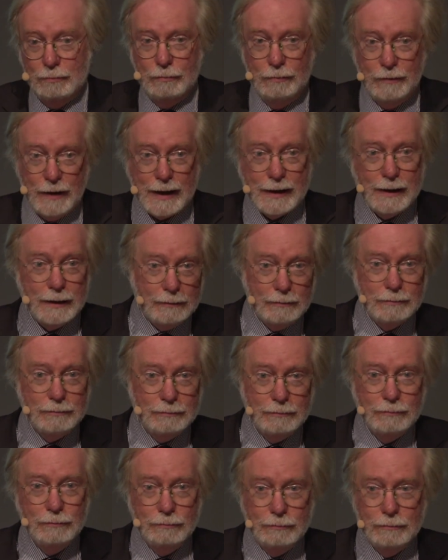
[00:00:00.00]
there.
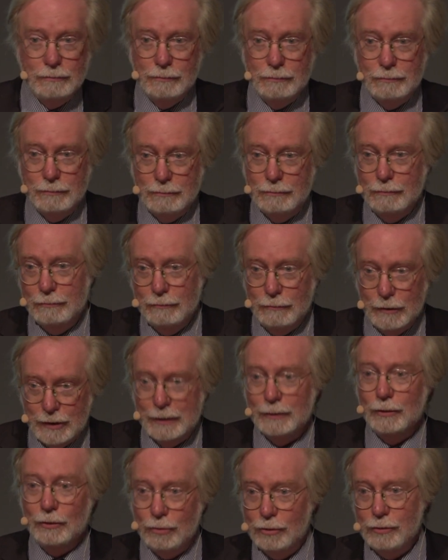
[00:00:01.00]
We
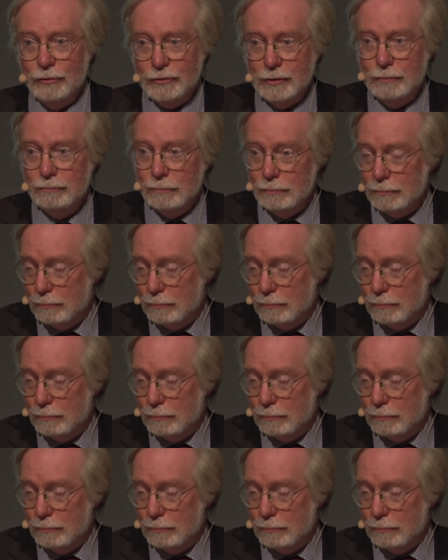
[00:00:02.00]
didn't cause it.